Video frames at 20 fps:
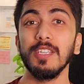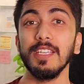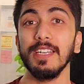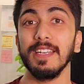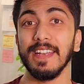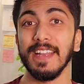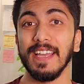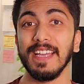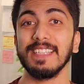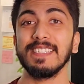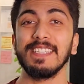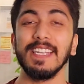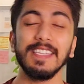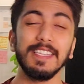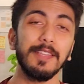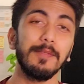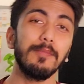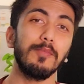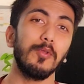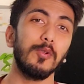next
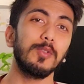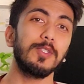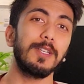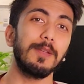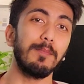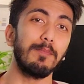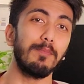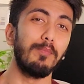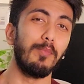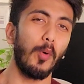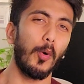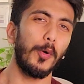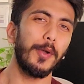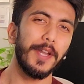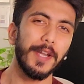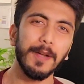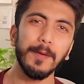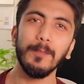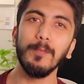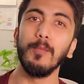and the most
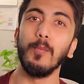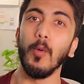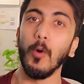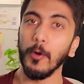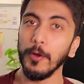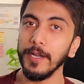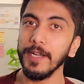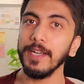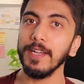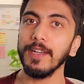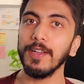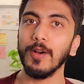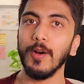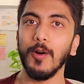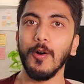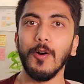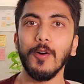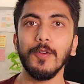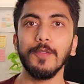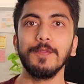important point
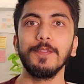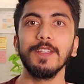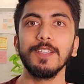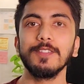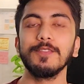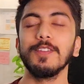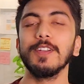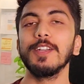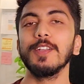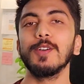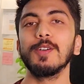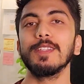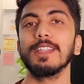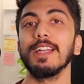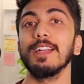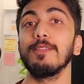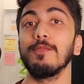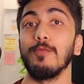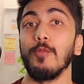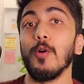of this video,
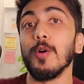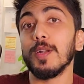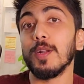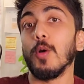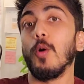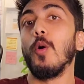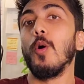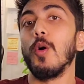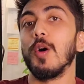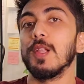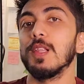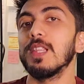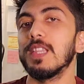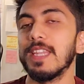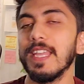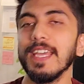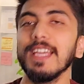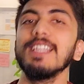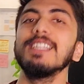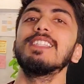that what all
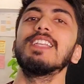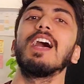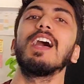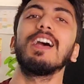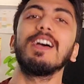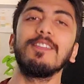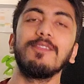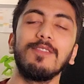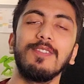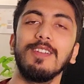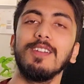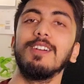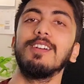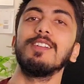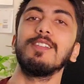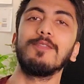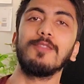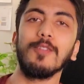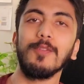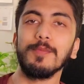things I have
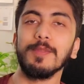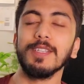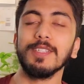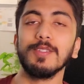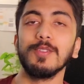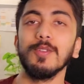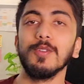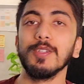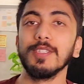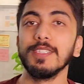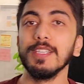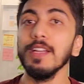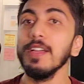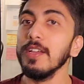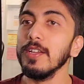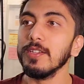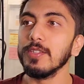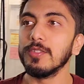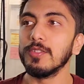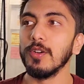learned from this course.
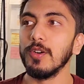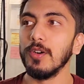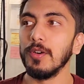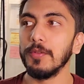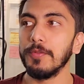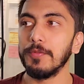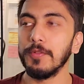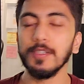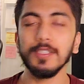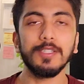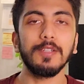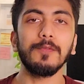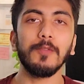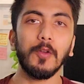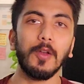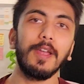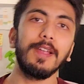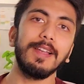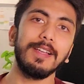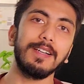So first of
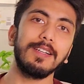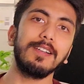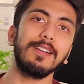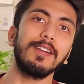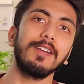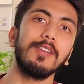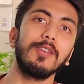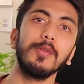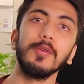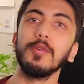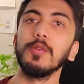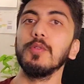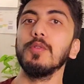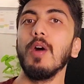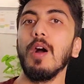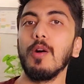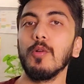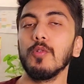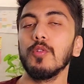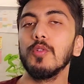all, I learned to do
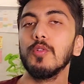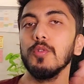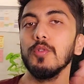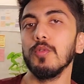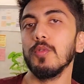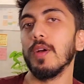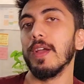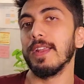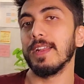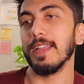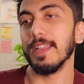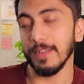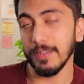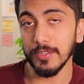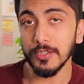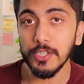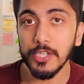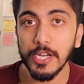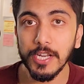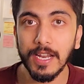how to do an
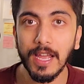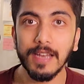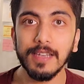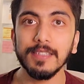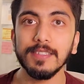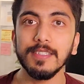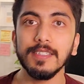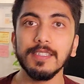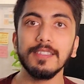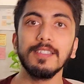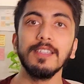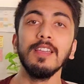energy analysis,